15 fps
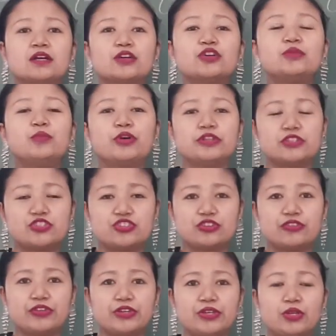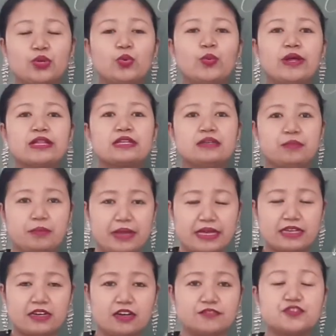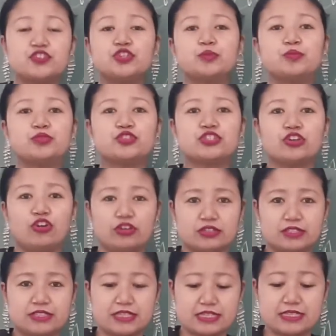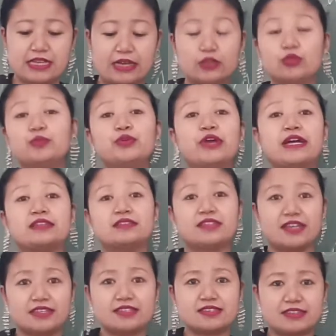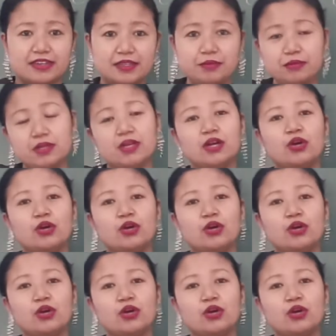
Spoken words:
Good morning, children. Welcome back after your puja holidays. I hope you had a nice time.